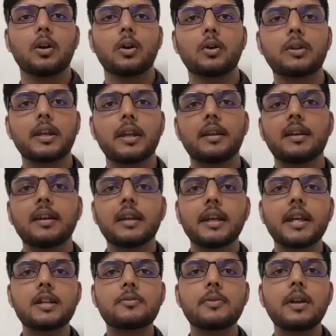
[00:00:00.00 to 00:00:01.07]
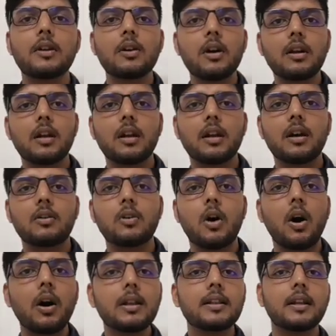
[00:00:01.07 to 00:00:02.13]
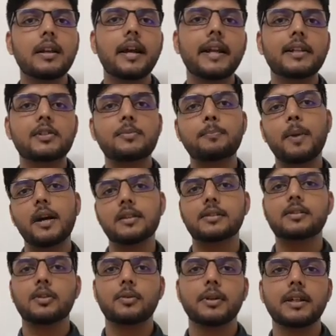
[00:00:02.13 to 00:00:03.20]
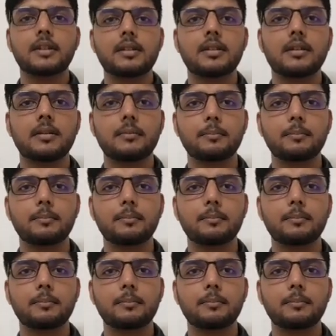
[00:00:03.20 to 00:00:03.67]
okay, it will not allow all the light to pass through it,